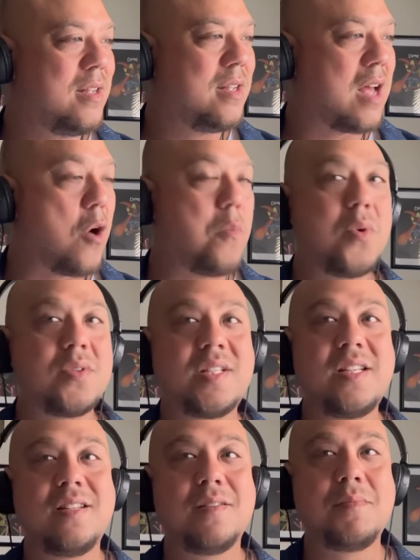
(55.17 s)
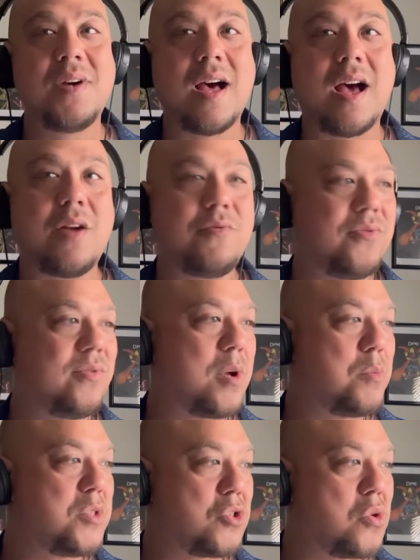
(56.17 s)
I almost seen them live. I
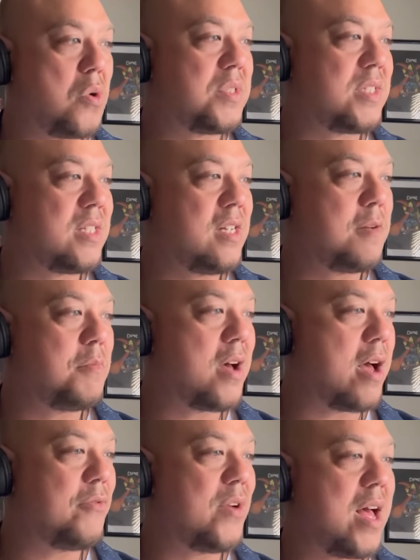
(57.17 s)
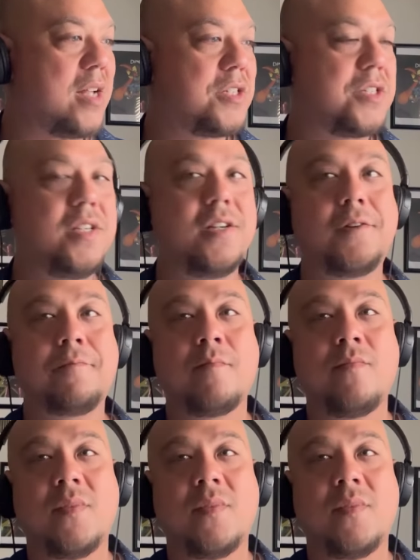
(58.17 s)
was close to seeing them live last year